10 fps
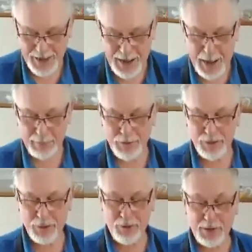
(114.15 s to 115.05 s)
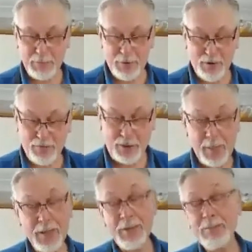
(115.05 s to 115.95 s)
Absolutely
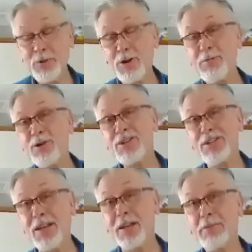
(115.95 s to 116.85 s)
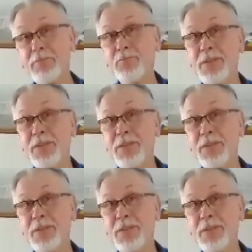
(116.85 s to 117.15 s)
perfect. But I must say,